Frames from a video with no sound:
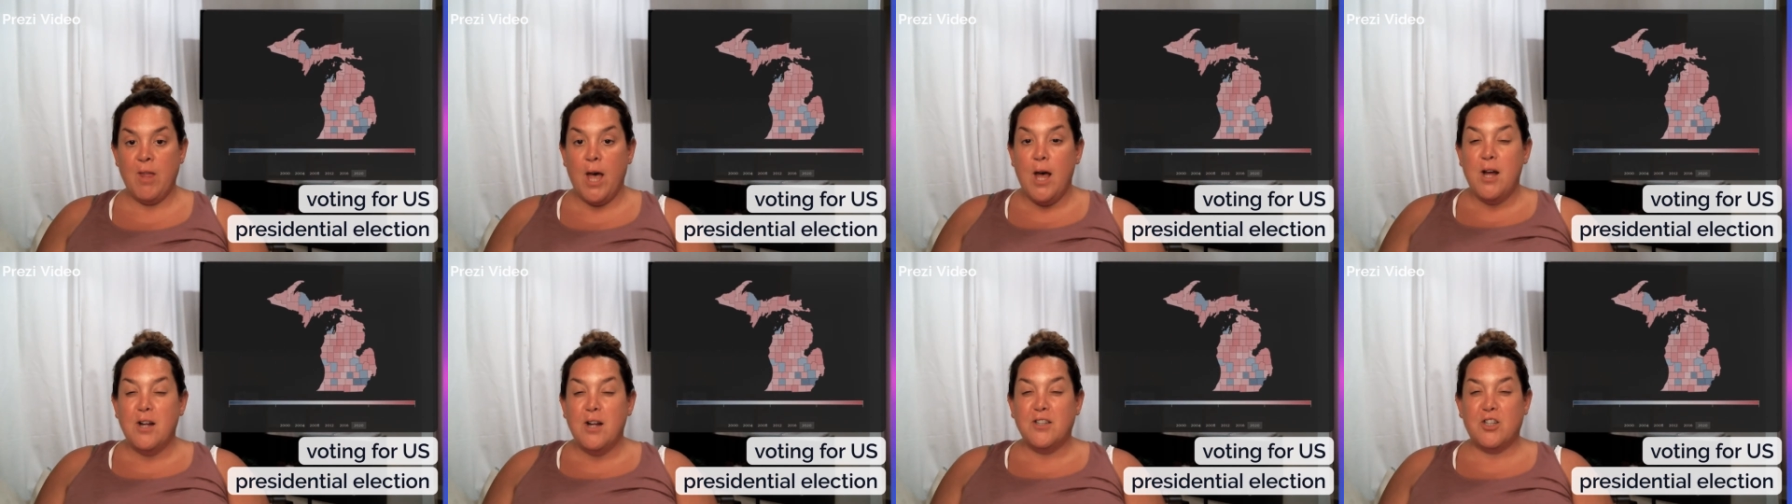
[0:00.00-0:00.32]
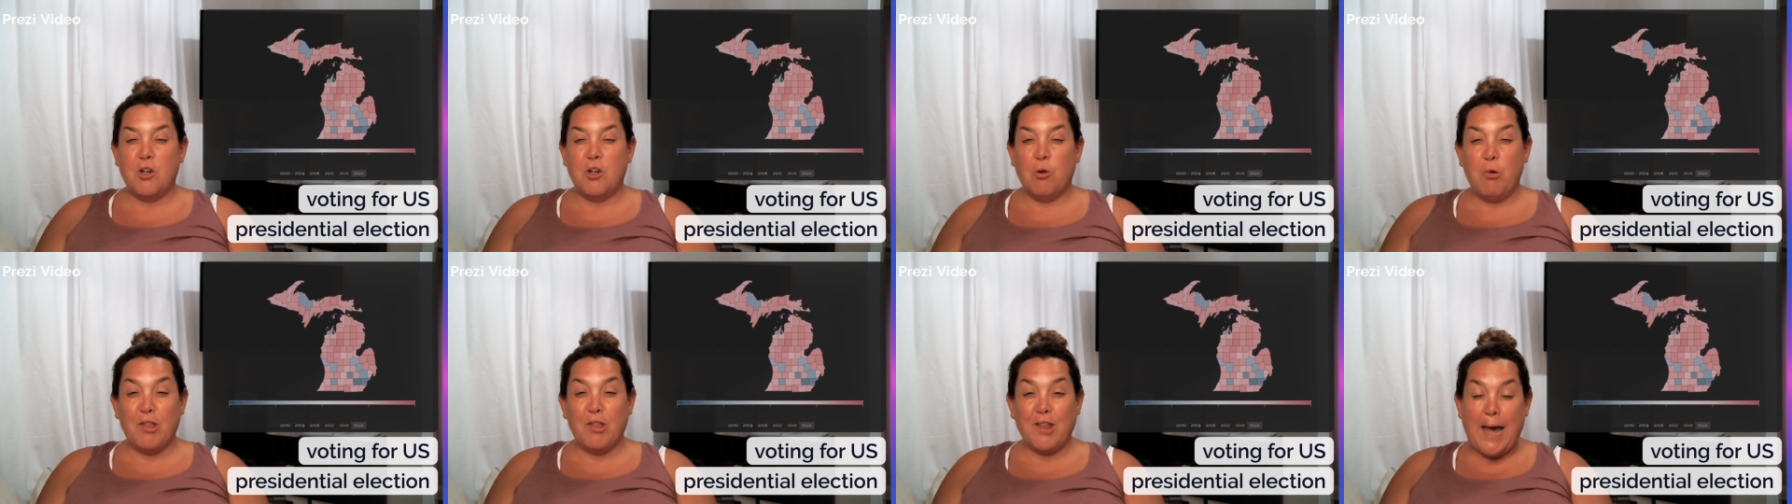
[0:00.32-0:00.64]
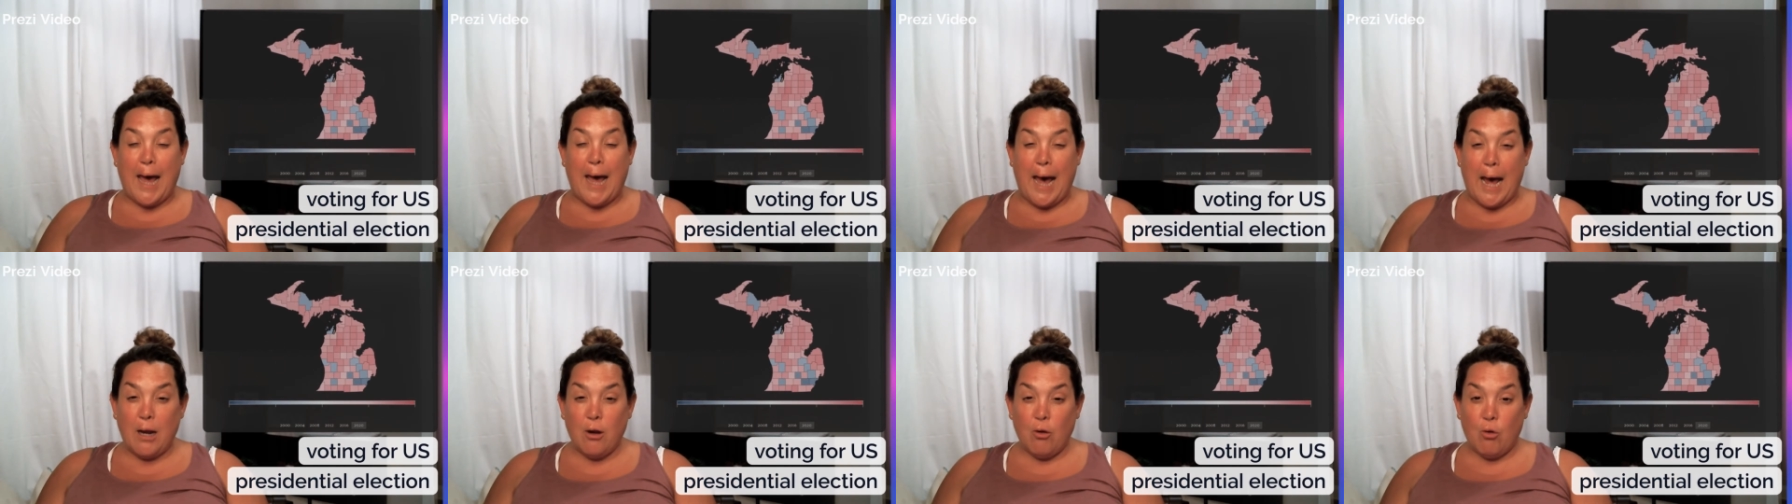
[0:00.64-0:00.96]
So with
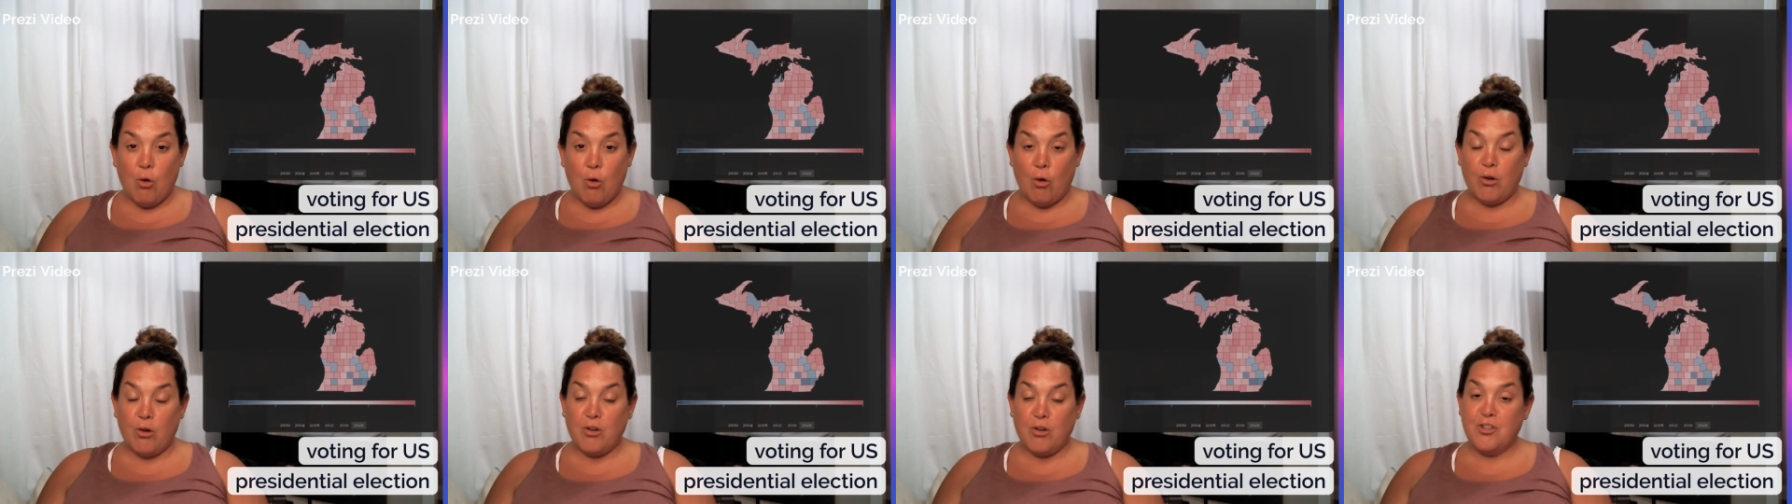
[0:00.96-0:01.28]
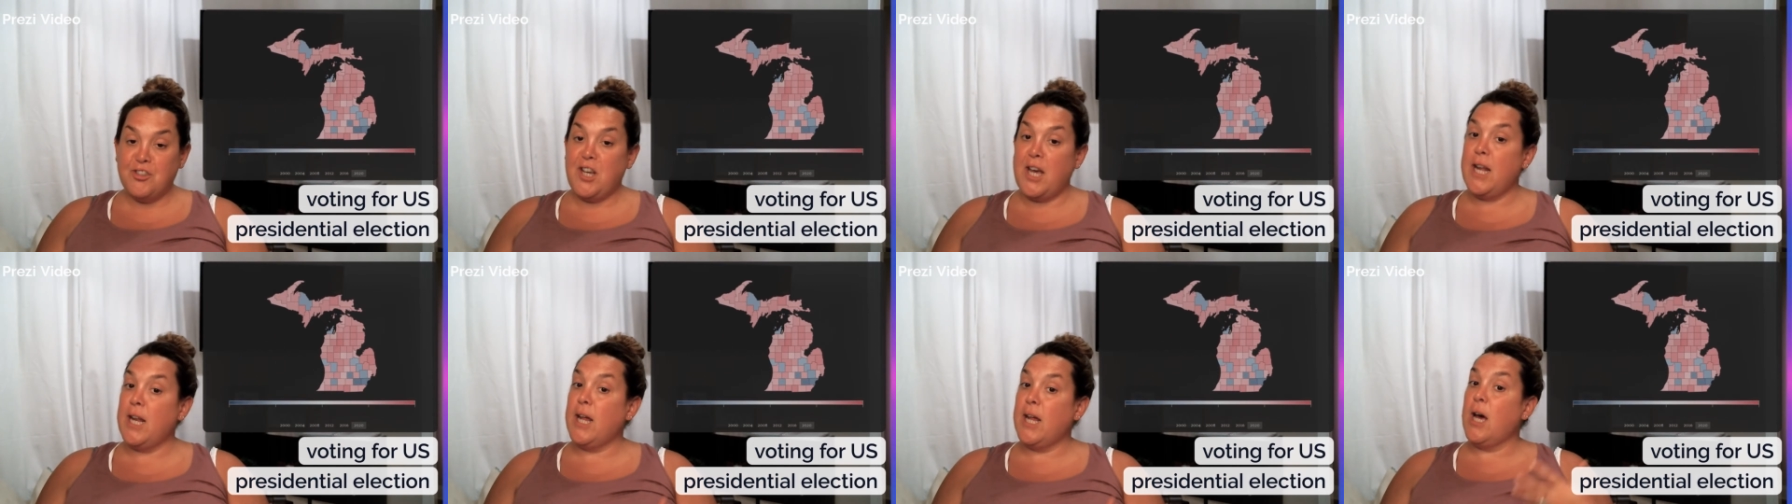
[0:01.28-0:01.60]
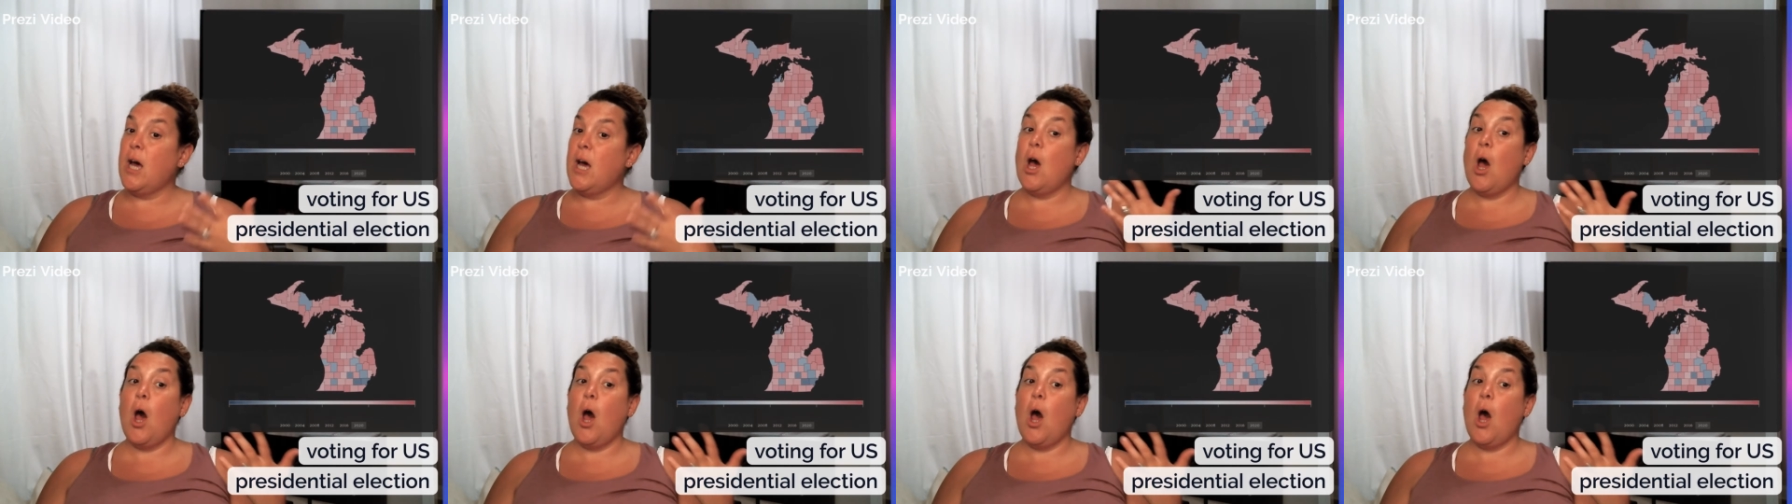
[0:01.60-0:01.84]
categorical data,